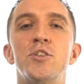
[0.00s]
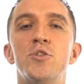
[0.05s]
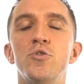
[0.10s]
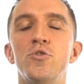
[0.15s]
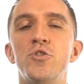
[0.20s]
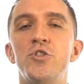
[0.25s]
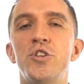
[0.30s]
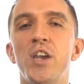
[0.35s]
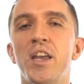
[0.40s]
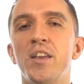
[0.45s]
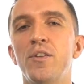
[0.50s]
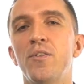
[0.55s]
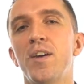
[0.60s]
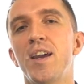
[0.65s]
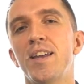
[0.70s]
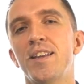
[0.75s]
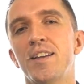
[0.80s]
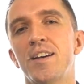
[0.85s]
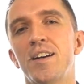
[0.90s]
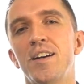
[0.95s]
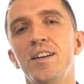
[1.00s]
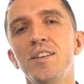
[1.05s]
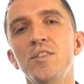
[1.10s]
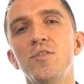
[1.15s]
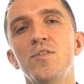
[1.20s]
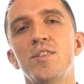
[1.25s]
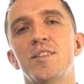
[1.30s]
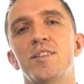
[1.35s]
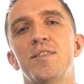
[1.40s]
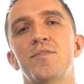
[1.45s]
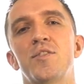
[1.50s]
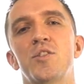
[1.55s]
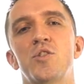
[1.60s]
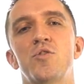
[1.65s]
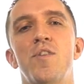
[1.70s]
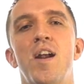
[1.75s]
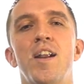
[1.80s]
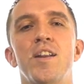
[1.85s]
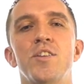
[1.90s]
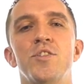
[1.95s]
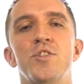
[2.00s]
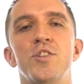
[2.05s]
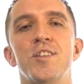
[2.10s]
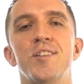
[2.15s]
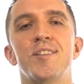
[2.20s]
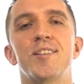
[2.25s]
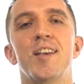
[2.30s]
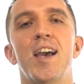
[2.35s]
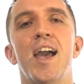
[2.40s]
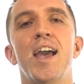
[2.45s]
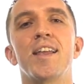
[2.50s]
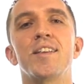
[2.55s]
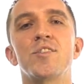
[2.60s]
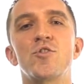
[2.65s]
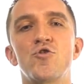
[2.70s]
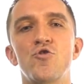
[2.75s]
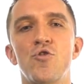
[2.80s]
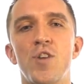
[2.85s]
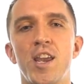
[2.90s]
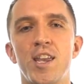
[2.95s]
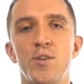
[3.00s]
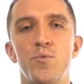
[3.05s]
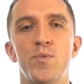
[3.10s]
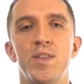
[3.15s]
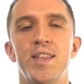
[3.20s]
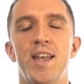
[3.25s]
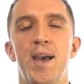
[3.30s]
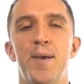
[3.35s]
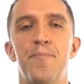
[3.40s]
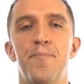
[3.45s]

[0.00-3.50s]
to generate hundreds of strategies and trade with